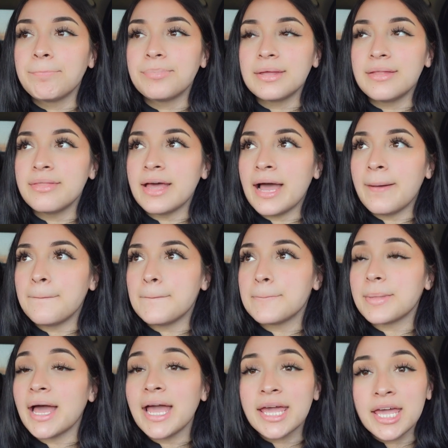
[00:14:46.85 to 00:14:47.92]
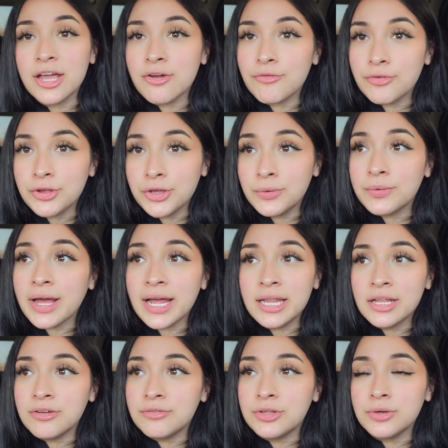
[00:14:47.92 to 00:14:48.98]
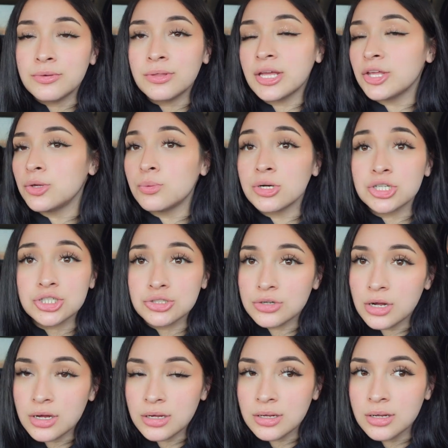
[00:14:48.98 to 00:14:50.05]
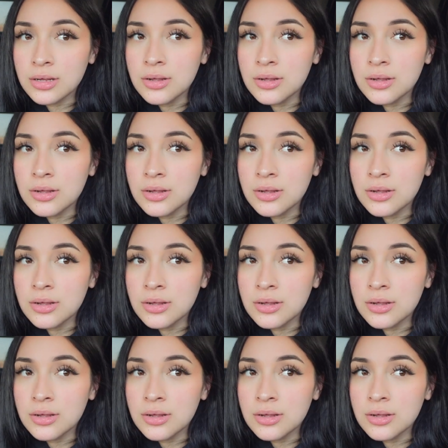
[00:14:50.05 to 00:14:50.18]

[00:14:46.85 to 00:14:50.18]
and that I care for you and I love you, and that you are strong.